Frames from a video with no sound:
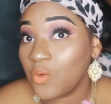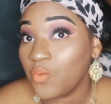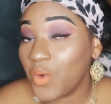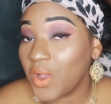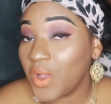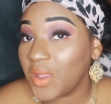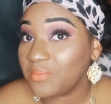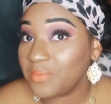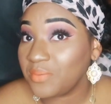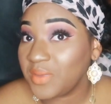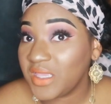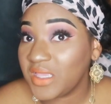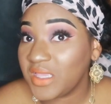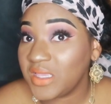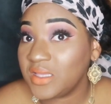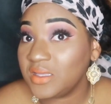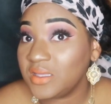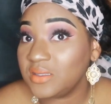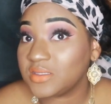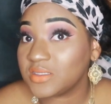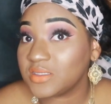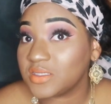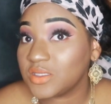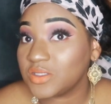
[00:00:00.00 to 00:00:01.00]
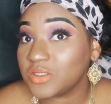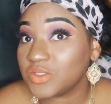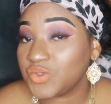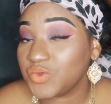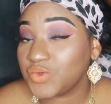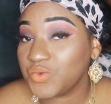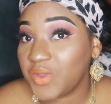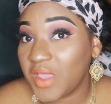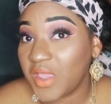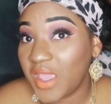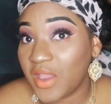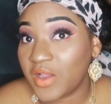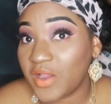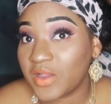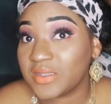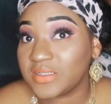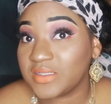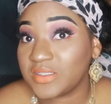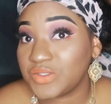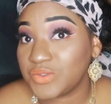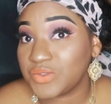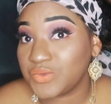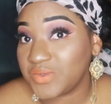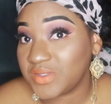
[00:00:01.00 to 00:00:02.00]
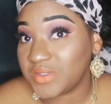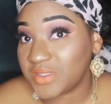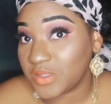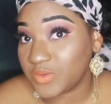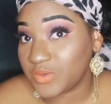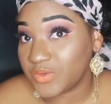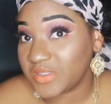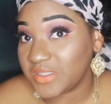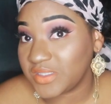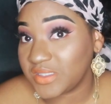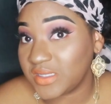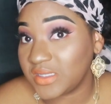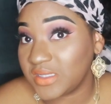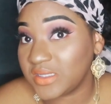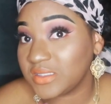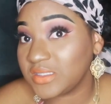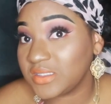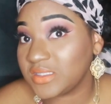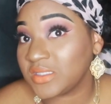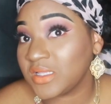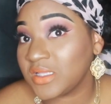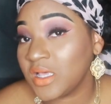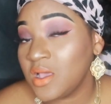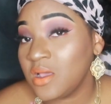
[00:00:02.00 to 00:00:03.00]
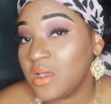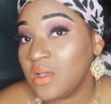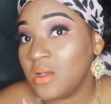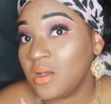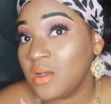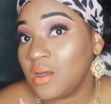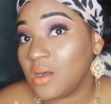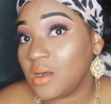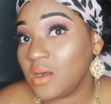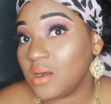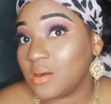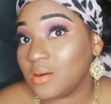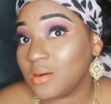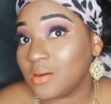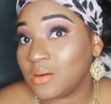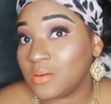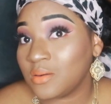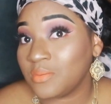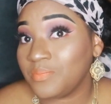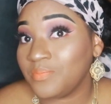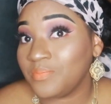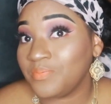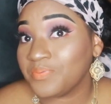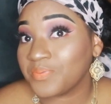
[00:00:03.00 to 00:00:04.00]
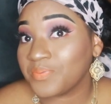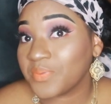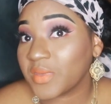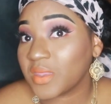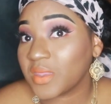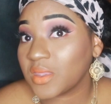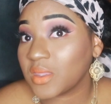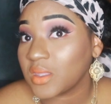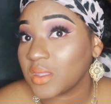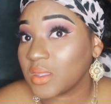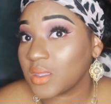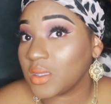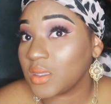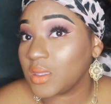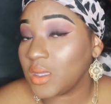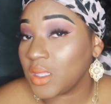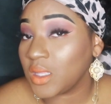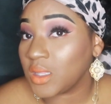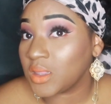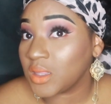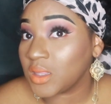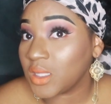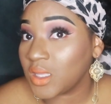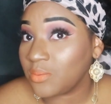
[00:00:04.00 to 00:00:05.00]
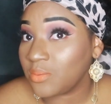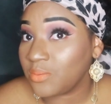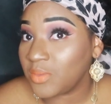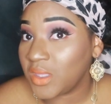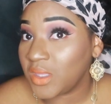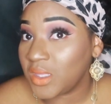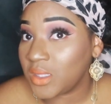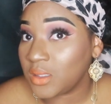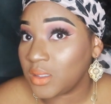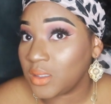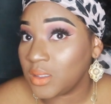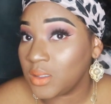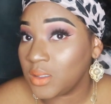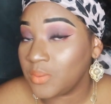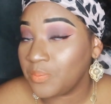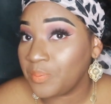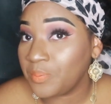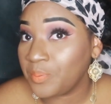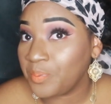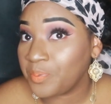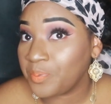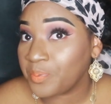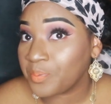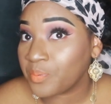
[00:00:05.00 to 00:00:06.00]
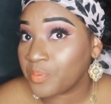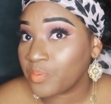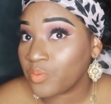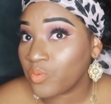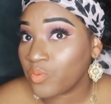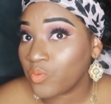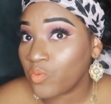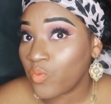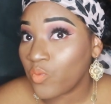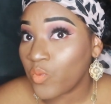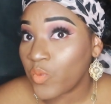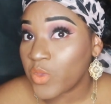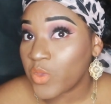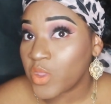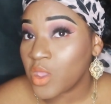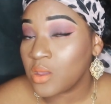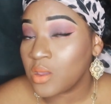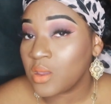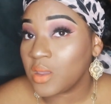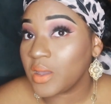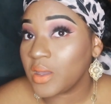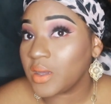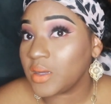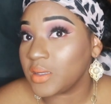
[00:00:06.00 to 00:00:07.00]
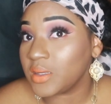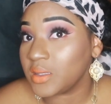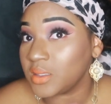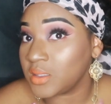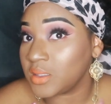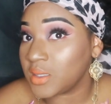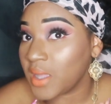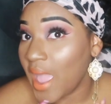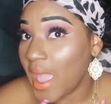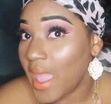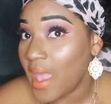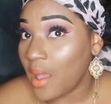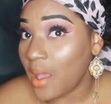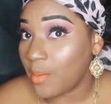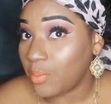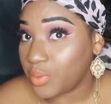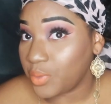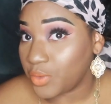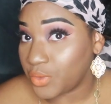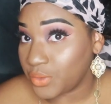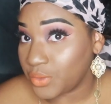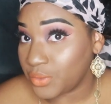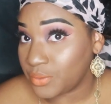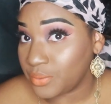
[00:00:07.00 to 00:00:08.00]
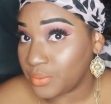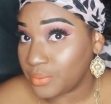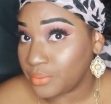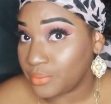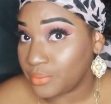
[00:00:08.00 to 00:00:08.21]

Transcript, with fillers: one beet, two carrots, two celery sticks, um, a lemon, and an apple,